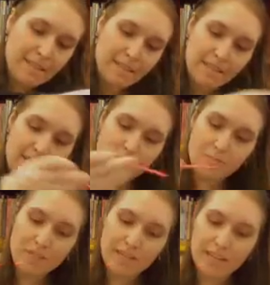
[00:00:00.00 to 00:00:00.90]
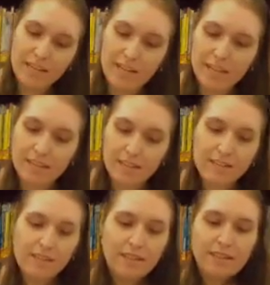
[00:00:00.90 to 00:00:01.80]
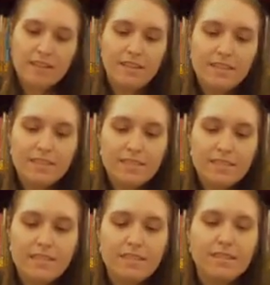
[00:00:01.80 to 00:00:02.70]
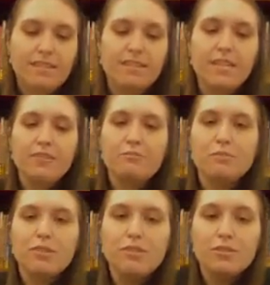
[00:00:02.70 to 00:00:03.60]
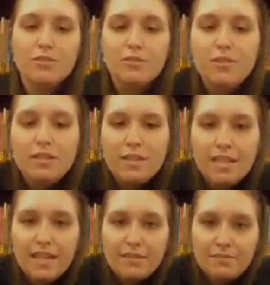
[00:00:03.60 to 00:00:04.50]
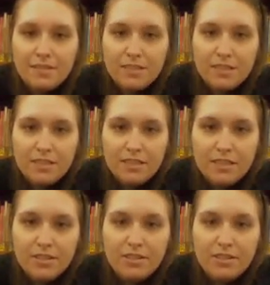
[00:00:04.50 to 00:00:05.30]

Now I'm going to add this light blue that I have down here